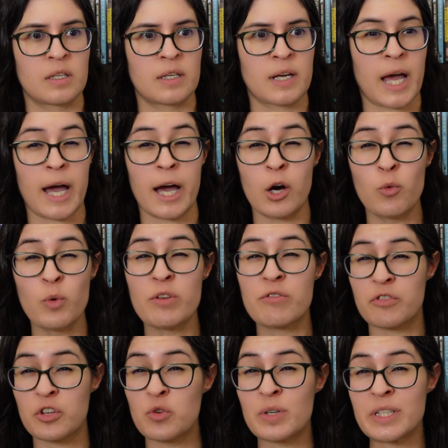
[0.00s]
how we
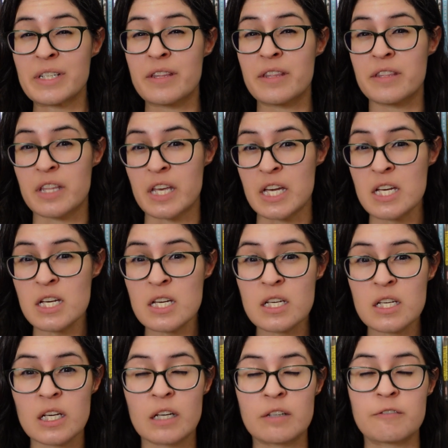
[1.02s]
view and
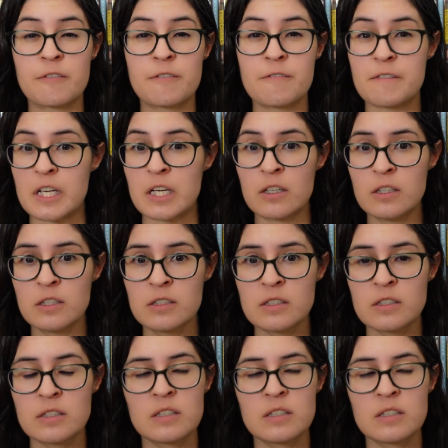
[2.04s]
think and feel,